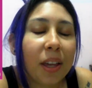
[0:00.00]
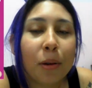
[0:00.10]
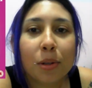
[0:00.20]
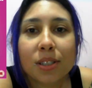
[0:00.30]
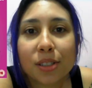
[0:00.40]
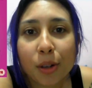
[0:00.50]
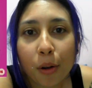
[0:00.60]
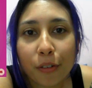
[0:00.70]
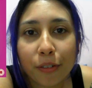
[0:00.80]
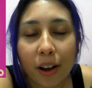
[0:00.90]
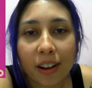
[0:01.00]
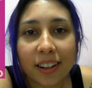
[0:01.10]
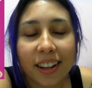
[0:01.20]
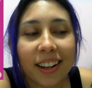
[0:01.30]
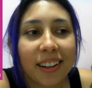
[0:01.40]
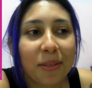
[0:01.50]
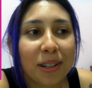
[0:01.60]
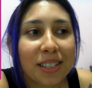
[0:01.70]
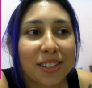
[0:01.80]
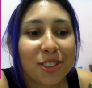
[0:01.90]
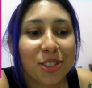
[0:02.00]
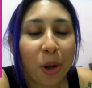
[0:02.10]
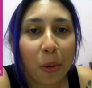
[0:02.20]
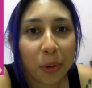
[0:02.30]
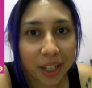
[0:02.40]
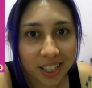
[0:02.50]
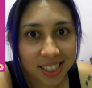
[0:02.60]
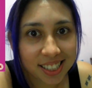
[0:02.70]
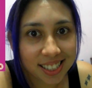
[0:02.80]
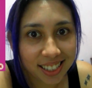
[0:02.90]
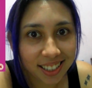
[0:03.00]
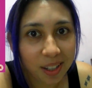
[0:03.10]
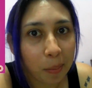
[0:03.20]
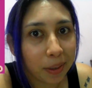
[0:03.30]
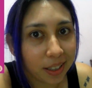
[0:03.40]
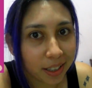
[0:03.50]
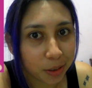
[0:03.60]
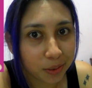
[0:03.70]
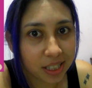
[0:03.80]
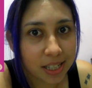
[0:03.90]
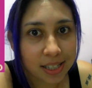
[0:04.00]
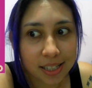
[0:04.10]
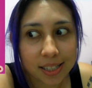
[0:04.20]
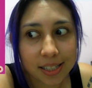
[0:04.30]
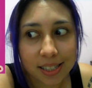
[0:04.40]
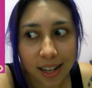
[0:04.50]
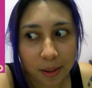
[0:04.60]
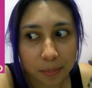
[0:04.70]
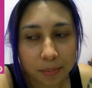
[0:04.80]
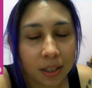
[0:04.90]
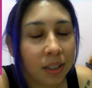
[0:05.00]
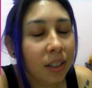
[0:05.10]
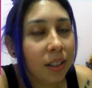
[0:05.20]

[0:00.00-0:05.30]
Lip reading: It was so fun, and it was so weird to see Mila Kunis' kid Sam,